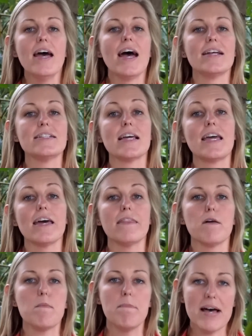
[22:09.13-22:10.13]
and to
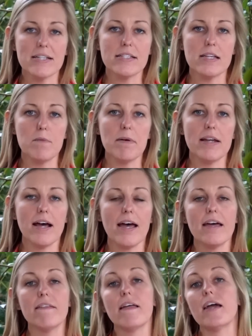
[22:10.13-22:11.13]
get the best sleep at night,